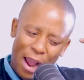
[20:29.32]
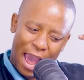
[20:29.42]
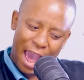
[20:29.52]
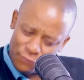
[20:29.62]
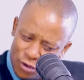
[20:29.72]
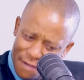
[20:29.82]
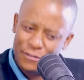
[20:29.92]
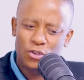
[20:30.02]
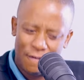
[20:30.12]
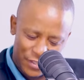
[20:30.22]
have to have
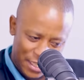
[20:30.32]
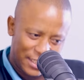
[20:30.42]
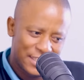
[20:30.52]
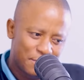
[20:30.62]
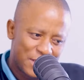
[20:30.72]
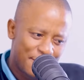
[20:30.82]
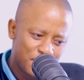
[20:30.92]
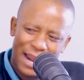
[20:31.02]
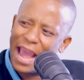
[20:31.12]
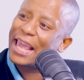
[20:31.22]
this conversation sometimes,
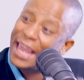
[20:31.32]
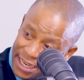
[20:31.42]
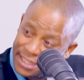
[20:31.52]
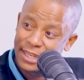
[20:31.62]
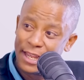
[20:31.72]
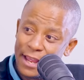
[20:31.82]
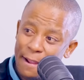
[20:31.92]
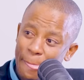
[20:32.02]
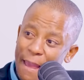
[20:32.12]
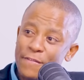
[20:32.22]
but I hate
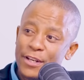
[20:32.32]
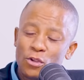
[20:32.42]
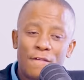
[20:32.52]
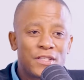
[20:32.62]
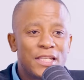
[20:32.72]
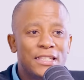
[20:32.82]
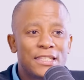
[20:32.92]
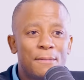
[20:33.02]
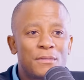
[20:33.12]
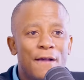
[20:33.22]
having this conversation
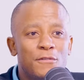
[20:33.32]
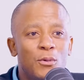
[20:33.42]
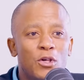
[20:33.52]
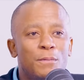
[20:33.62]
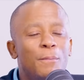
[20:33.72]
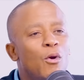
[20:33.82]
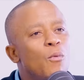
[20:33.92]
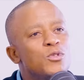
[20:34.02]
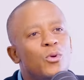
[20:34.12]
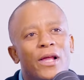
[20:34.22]
sometimes because people
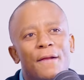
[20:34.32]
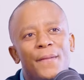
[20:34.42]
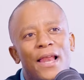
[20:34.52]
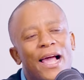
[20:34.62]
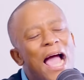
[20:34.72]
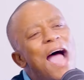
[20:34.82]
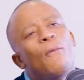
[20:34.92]
always look at me like,